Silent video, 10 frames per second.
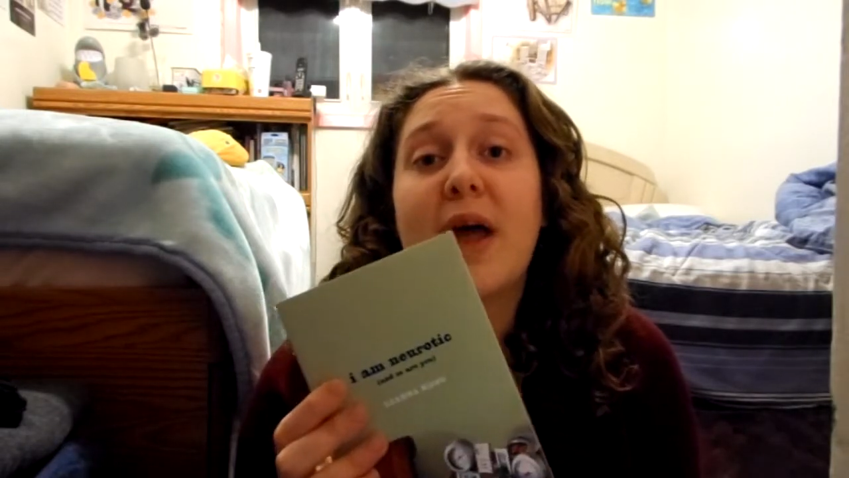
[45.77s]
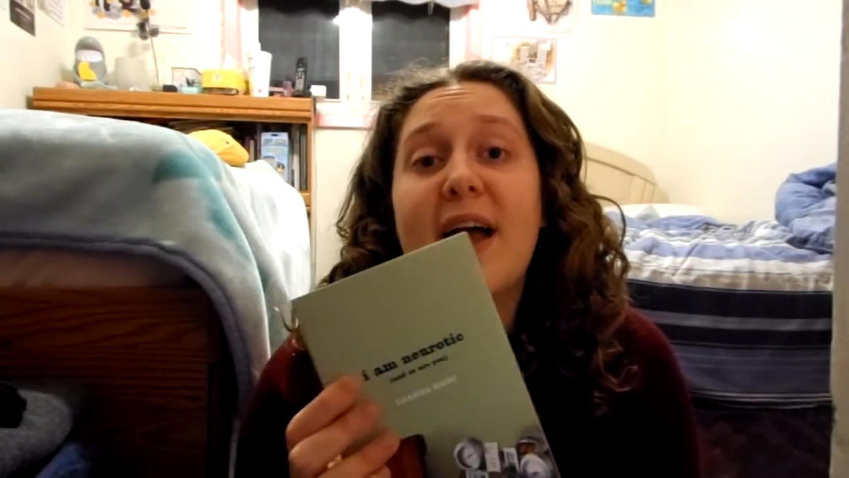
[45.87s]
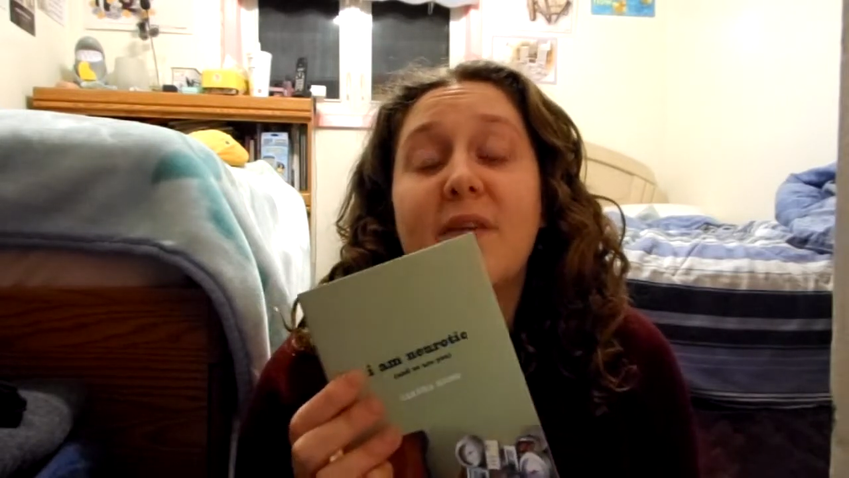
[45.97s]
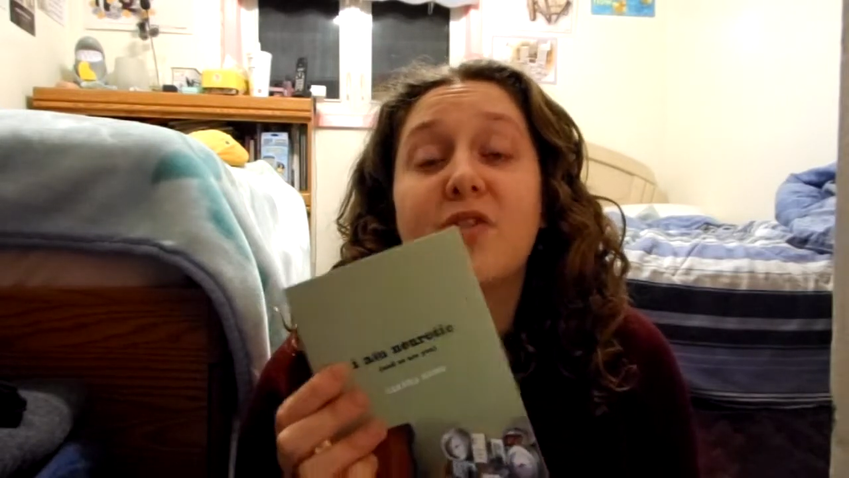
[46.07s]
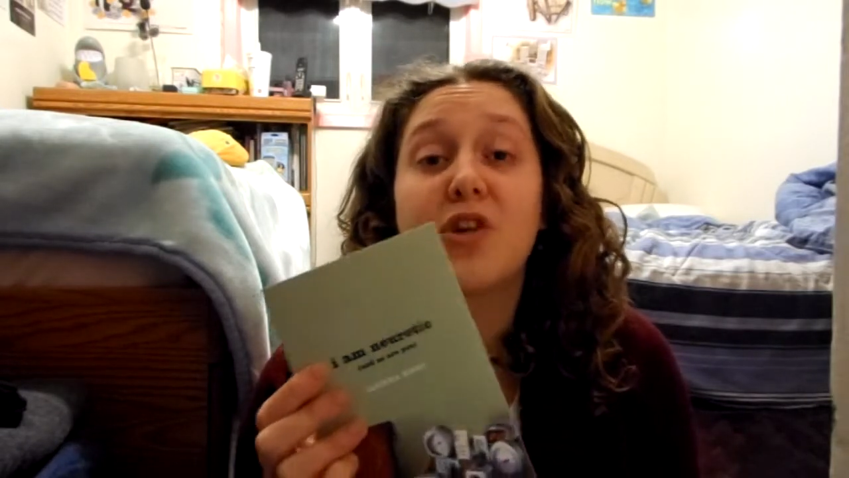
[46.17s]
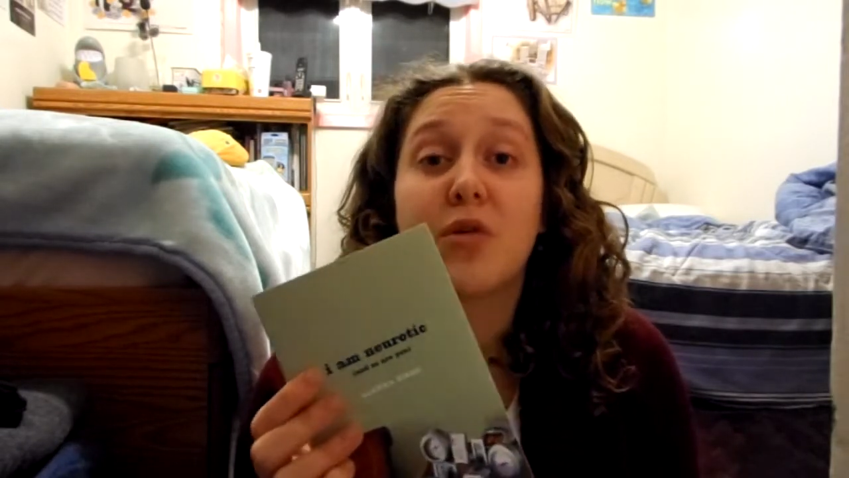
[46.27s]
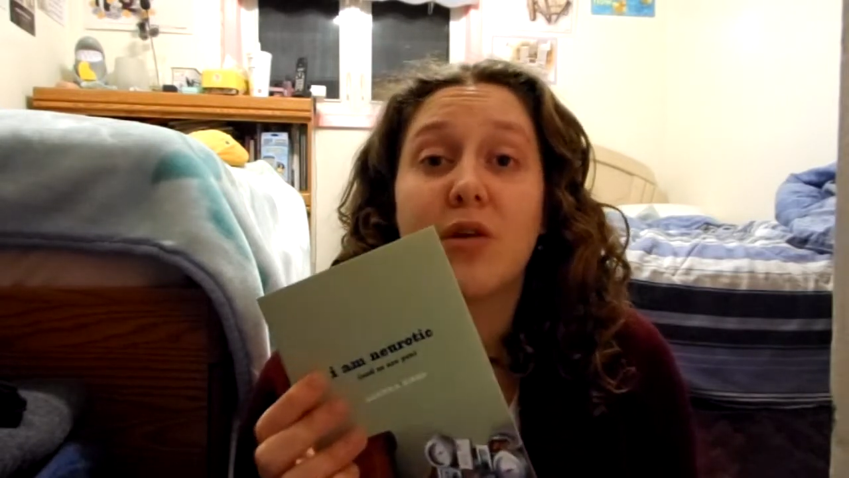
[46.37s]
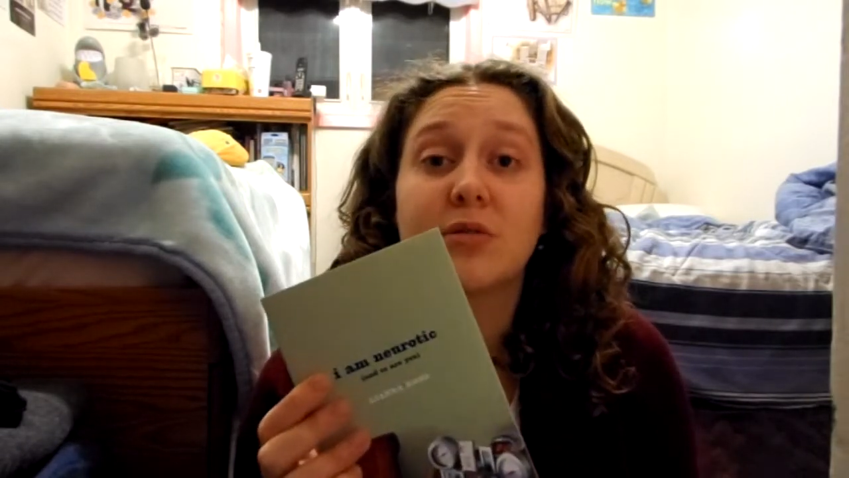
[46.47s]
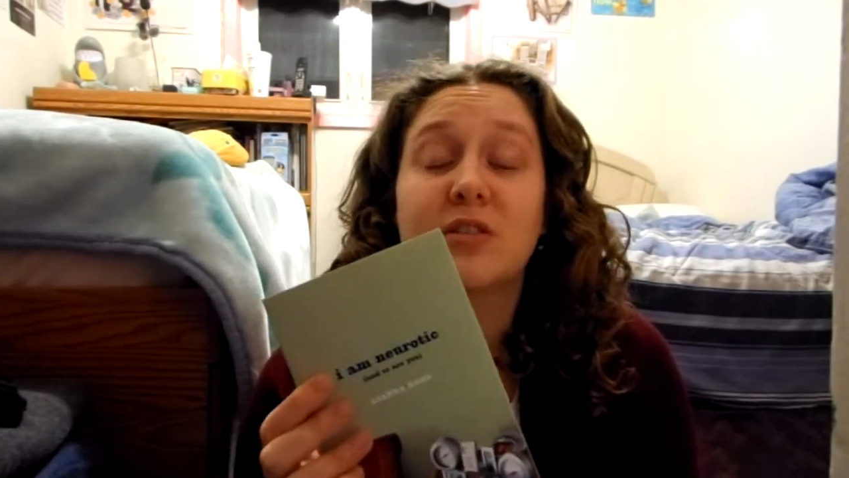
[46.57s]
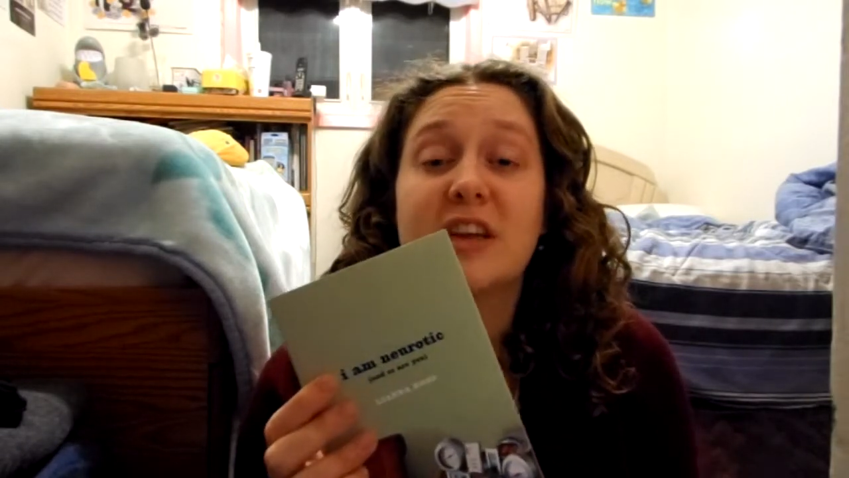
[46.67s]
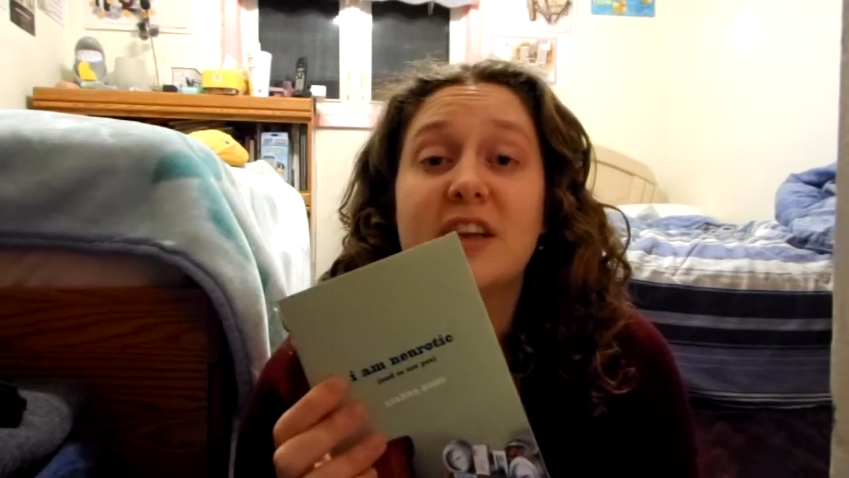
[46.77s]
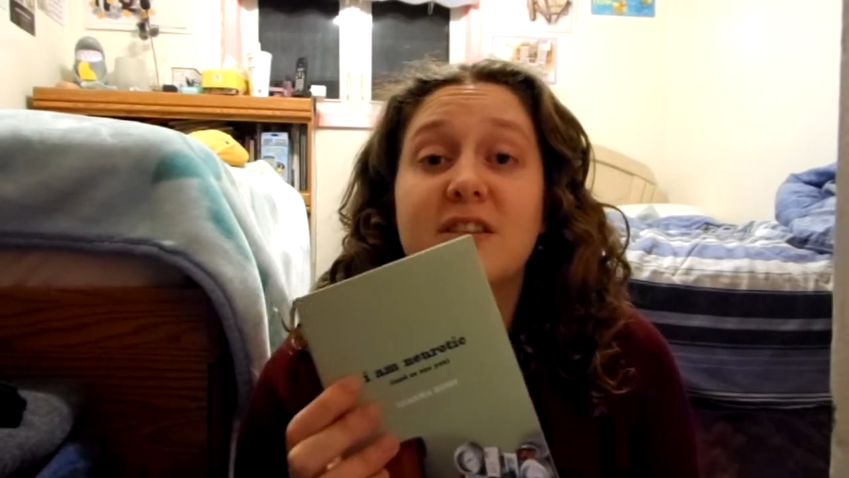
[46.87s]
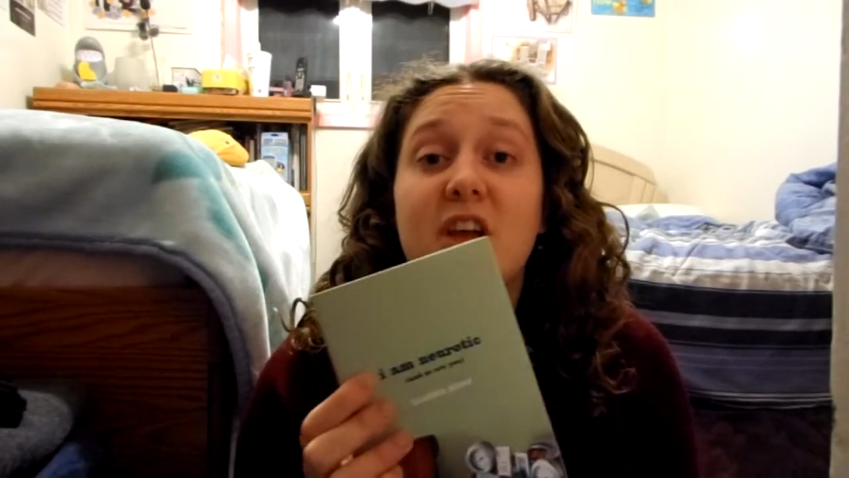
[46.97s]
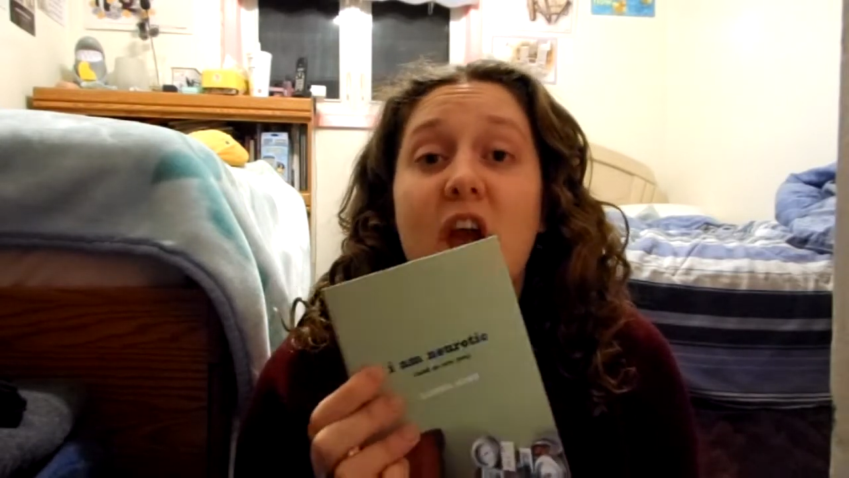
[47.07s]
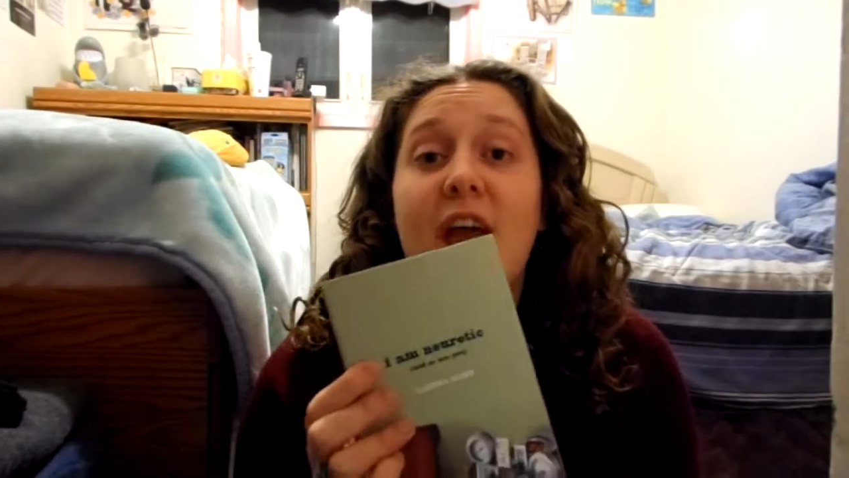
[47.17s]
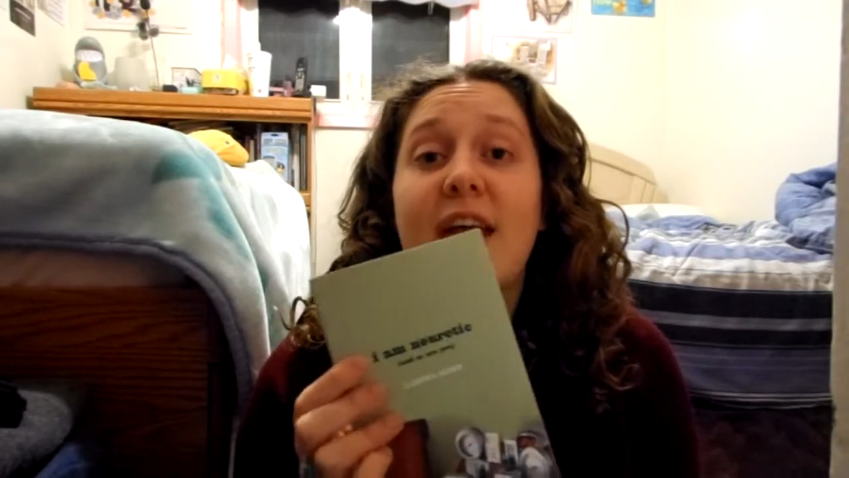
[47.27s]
have neuroses